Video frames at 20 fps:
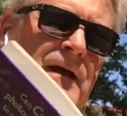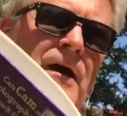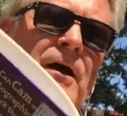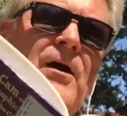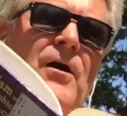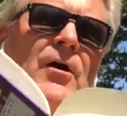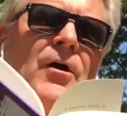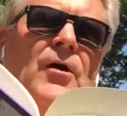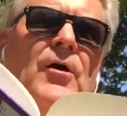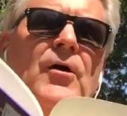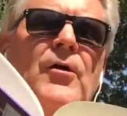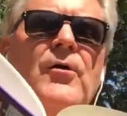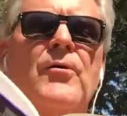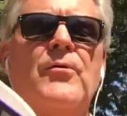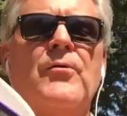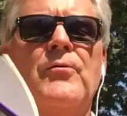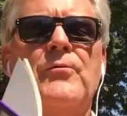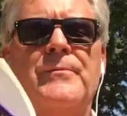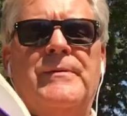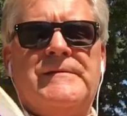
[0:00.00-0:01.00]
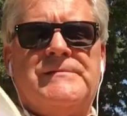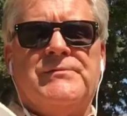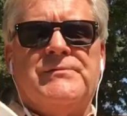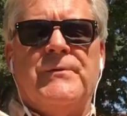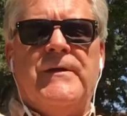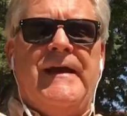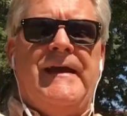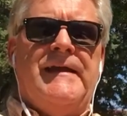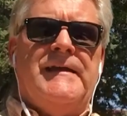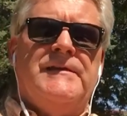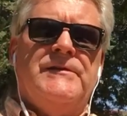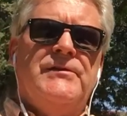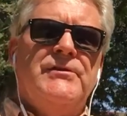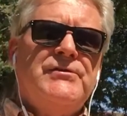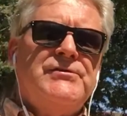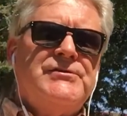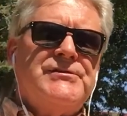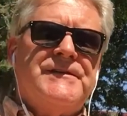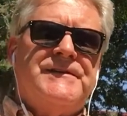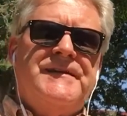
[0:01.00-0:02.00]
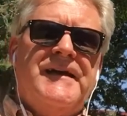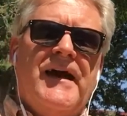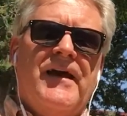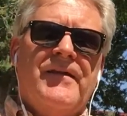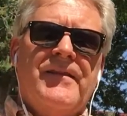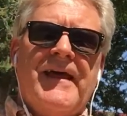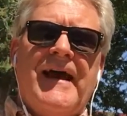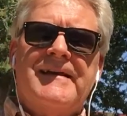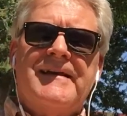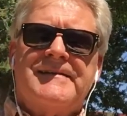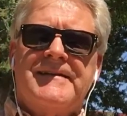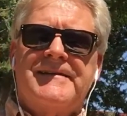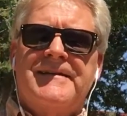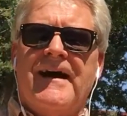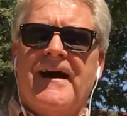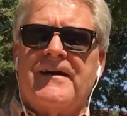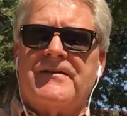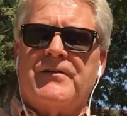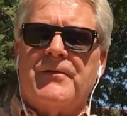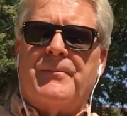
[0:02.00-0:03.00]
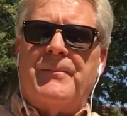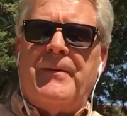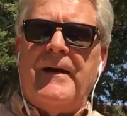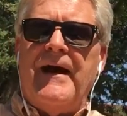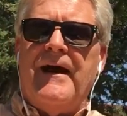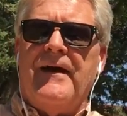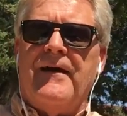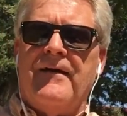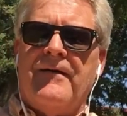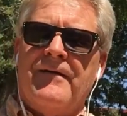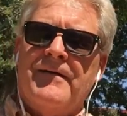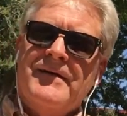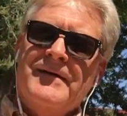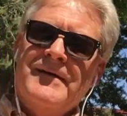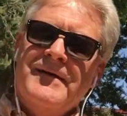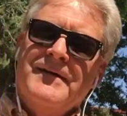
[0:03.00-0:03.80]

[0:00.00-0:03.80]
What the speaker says: Oh, Ms. Wayne, you should tell that to Dr. Prell.